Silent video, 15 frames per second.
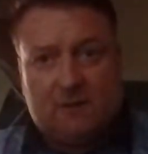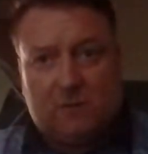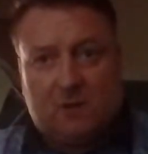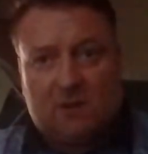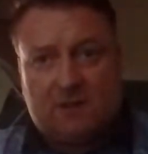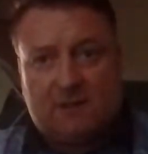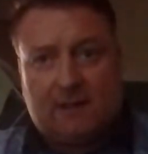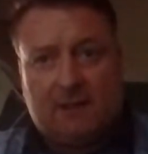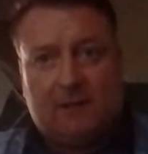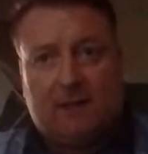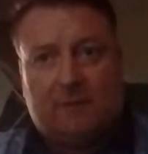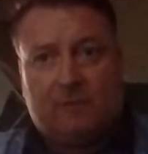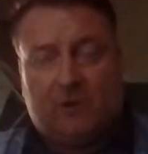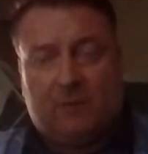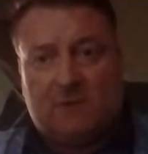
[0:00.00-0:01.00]
what's said in
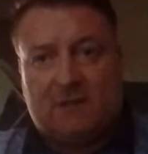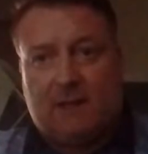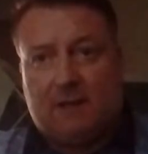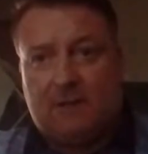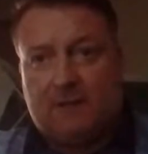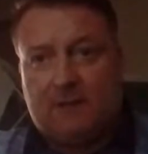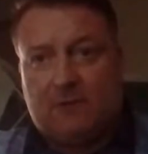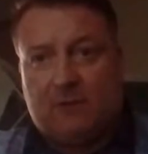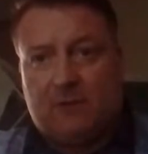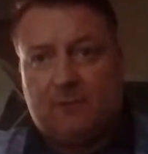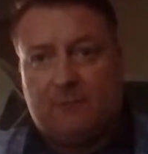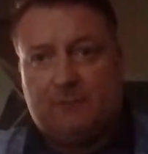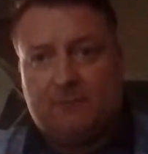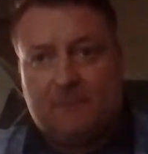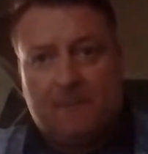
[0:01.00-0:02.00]
that room stays in the room
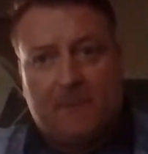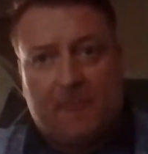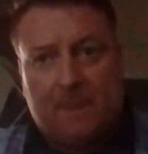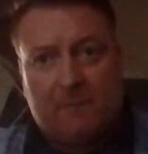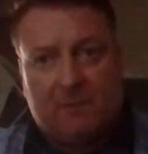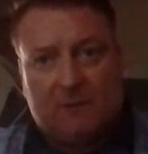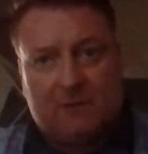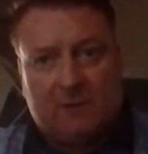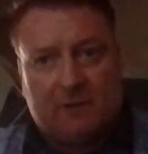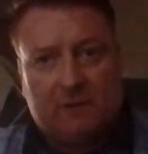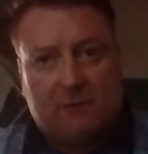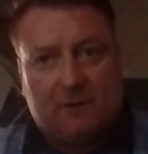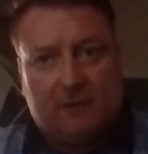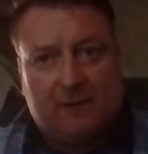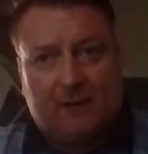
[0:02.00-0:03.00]
between you
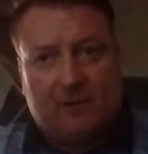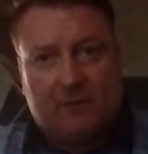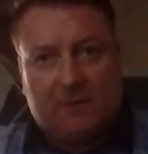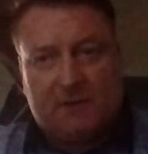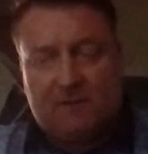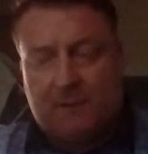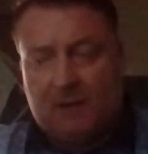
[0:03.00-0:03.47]
and your therapist.